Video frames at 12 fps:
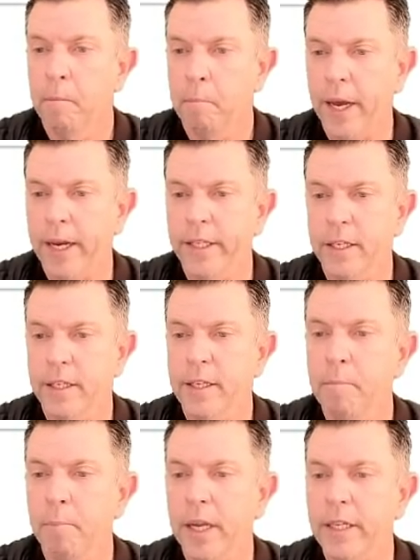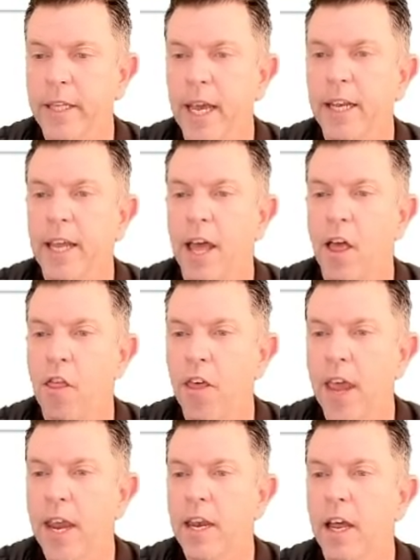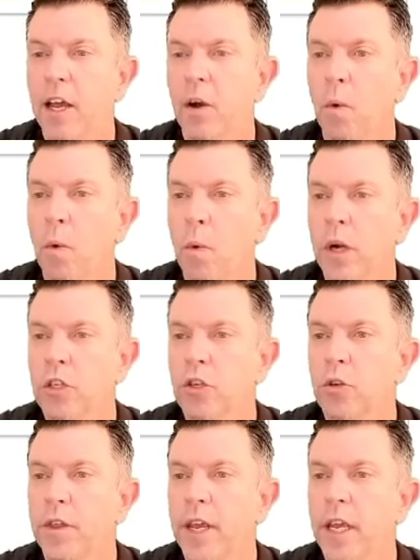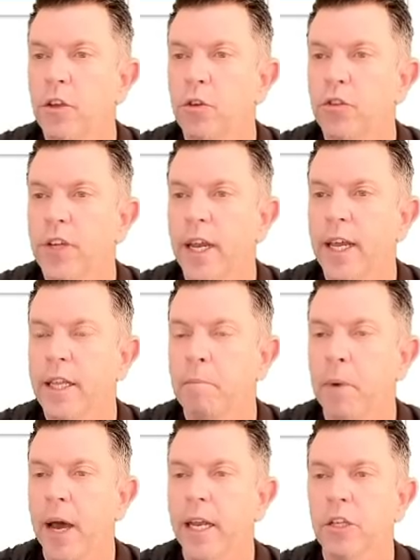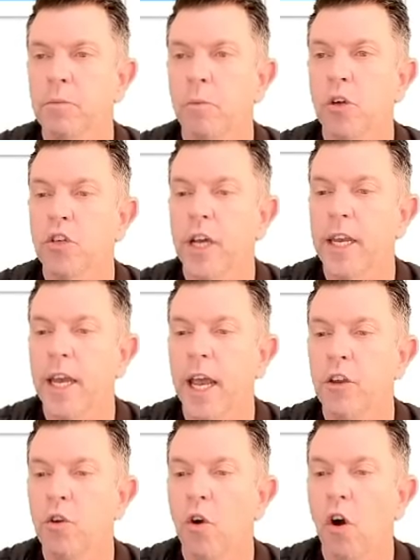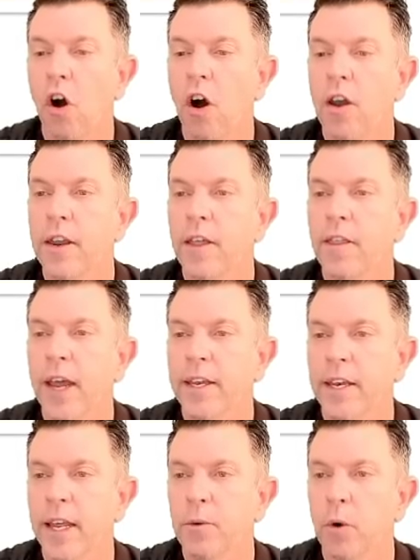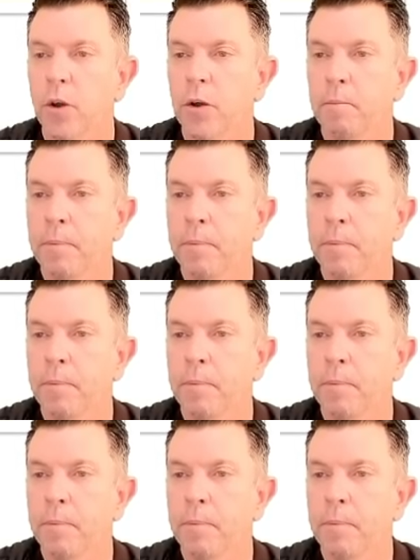But it's as simple as that. Then once you're there, you select the Binance Smart Chain and you're on that network.